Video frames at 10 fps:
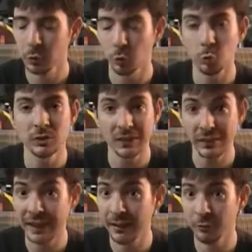You still
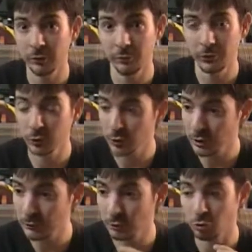have your you still
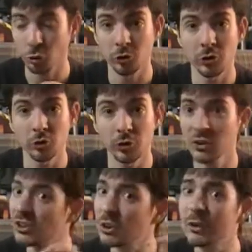have your original trilogy, you
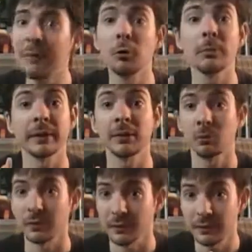still have your
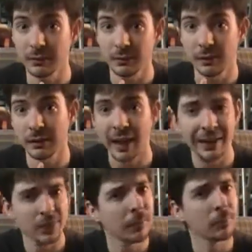prequels.
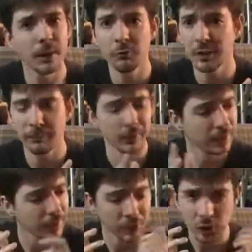Hate them, love them,
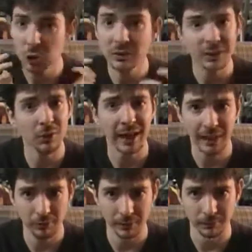you still
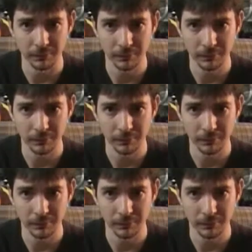have them.